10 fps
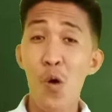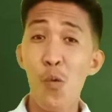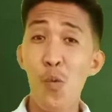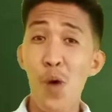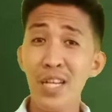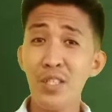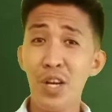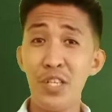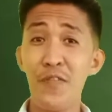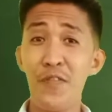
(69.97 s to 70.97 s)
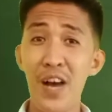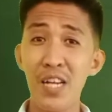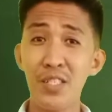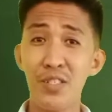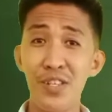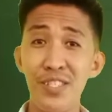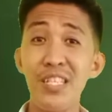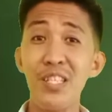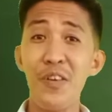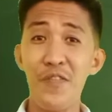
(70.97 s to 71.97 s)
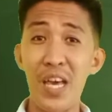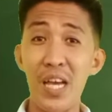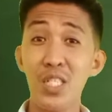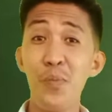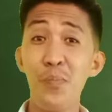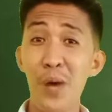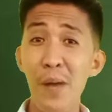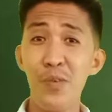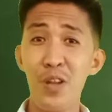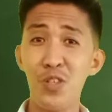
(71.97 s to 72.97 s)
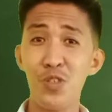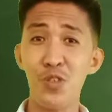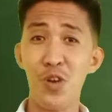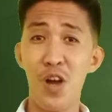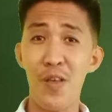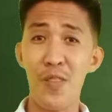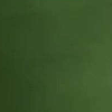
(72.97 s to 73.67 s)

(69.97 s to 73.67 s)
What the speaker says: what are the factors that affect the population growth?